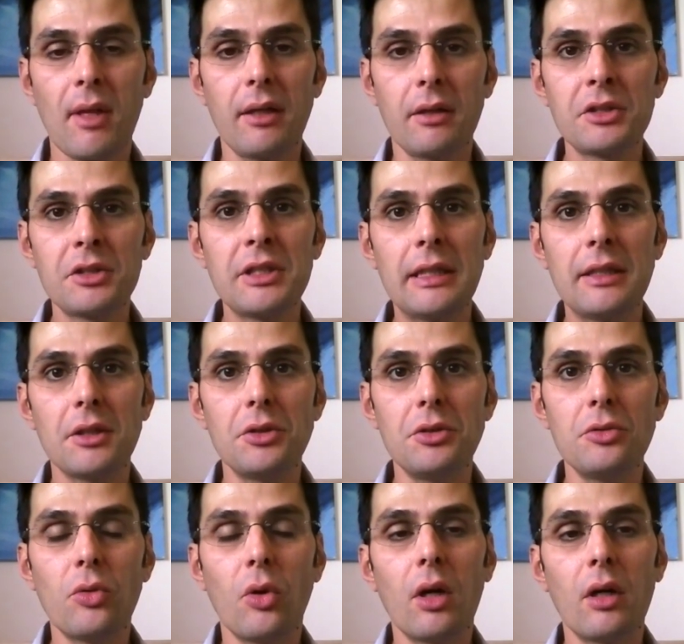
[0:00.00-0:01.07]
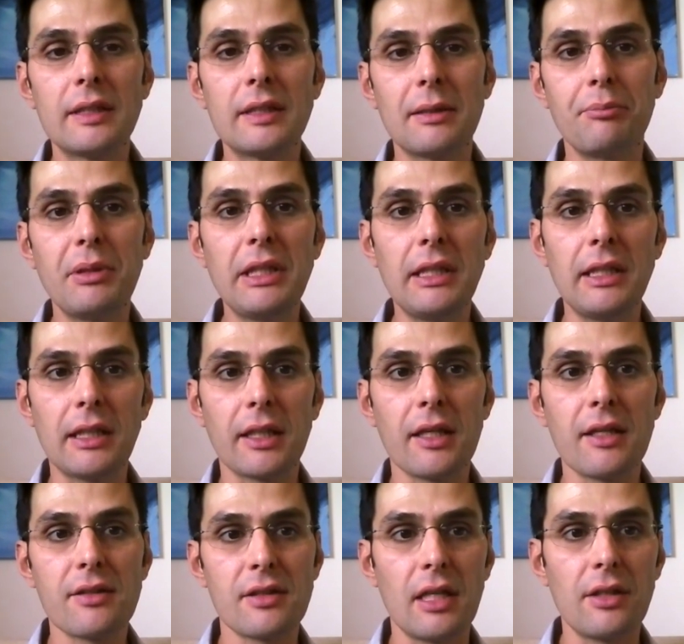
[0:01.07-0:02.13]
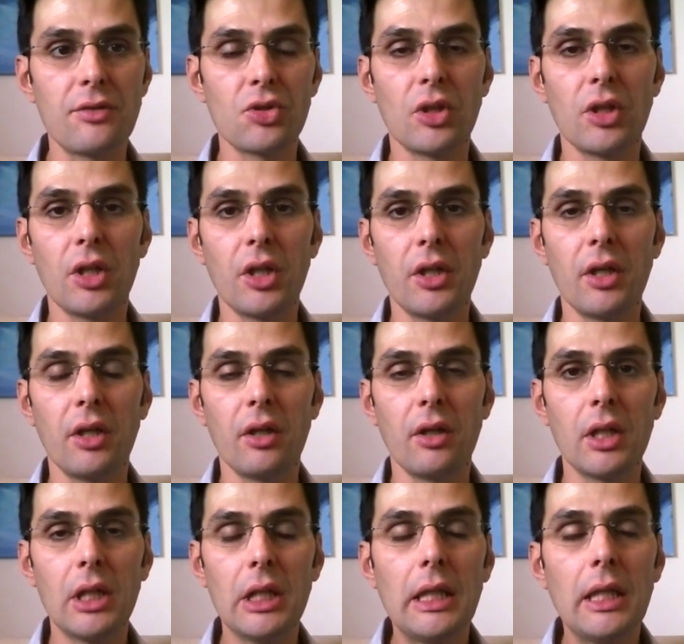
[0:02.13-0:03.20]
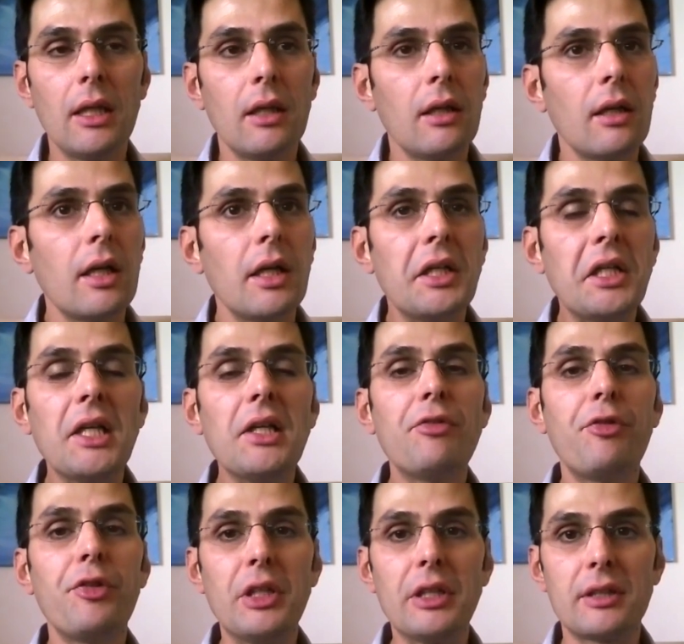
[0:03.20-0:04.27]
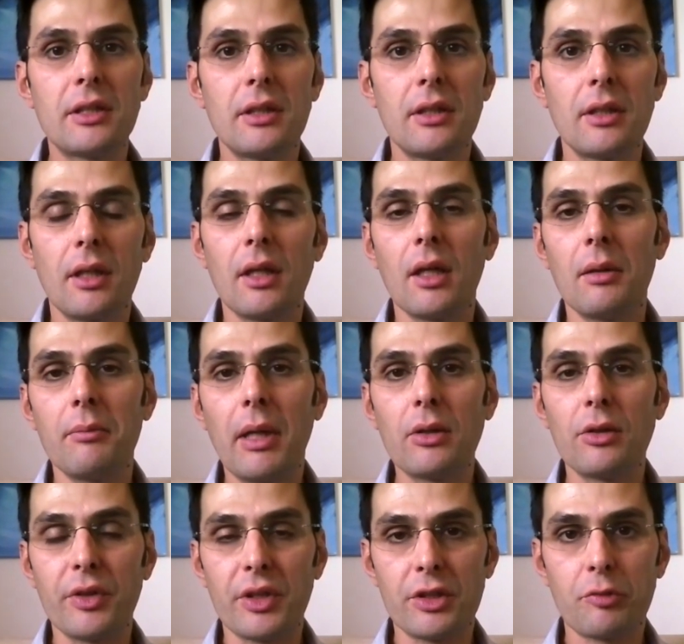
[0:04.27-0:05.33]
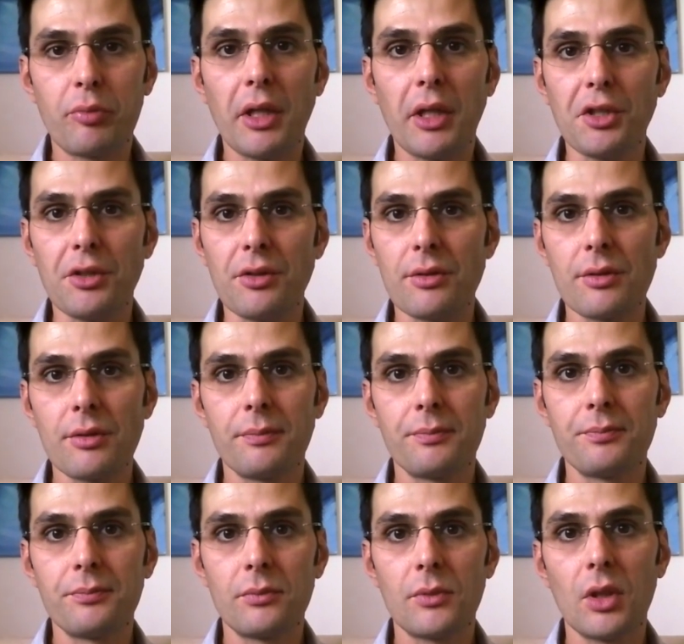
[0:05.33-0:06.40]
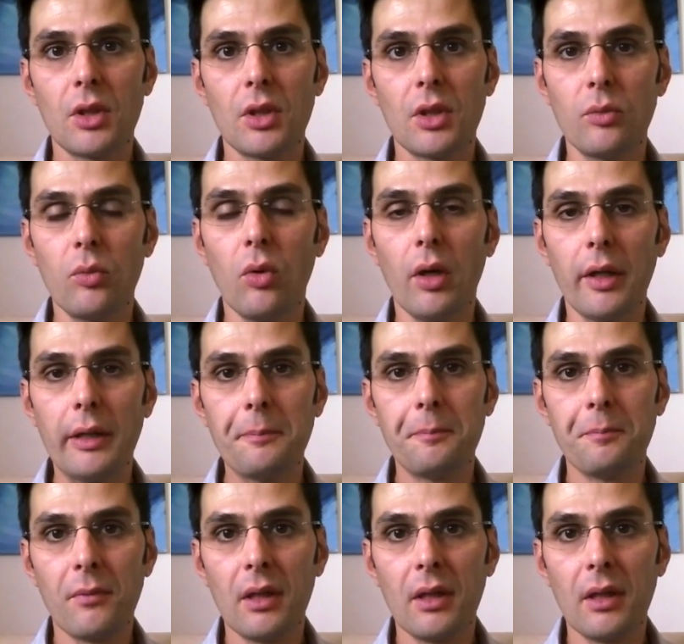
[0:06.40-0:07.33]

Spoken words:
Understanding that you are as a being is an infinite amount of expressions of the one.